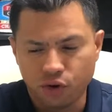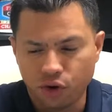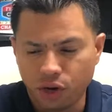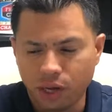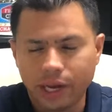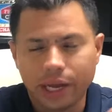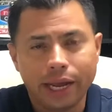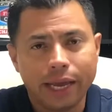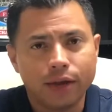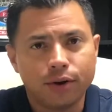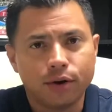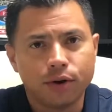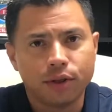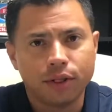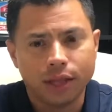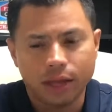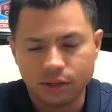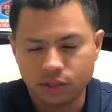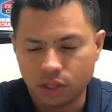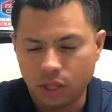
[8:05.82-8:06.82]
you to get
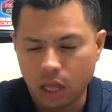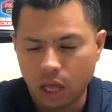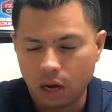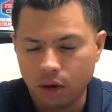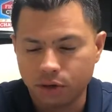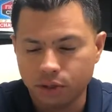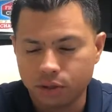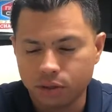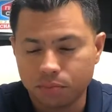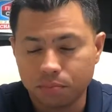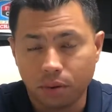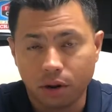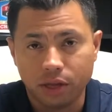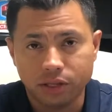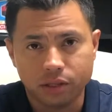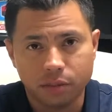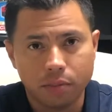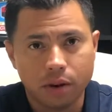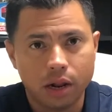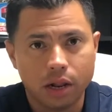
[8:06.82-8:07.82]
$800,000
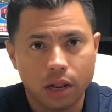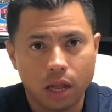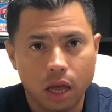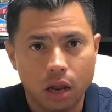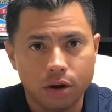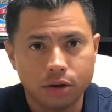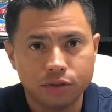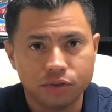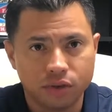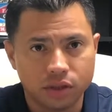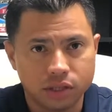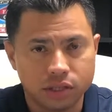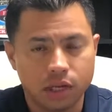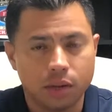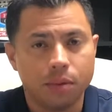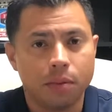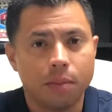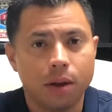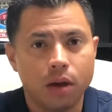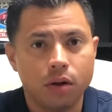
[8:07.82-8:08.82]
plus $1 million for the
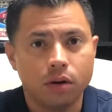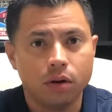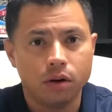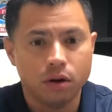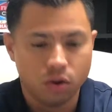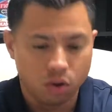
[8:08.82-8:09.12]
same amount,